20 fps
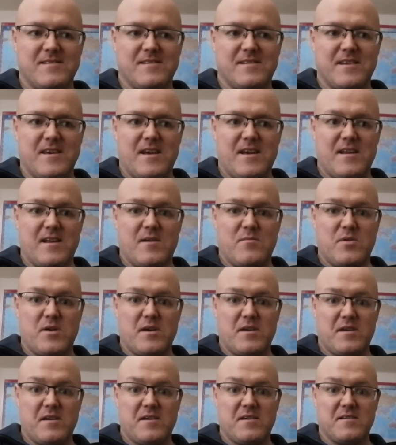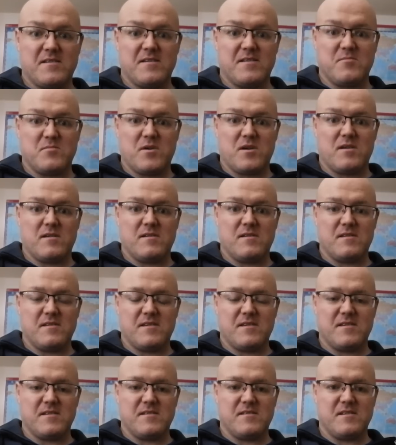getting a bit hectic man,
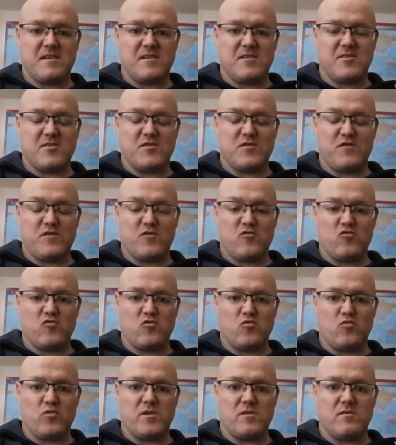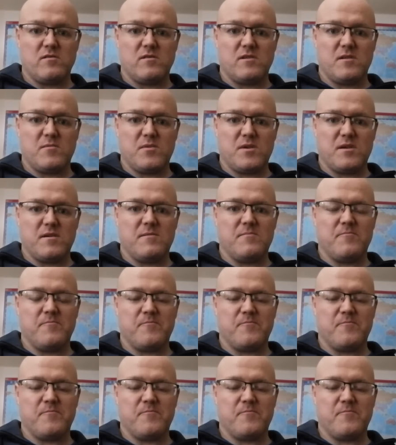it just feels weird to be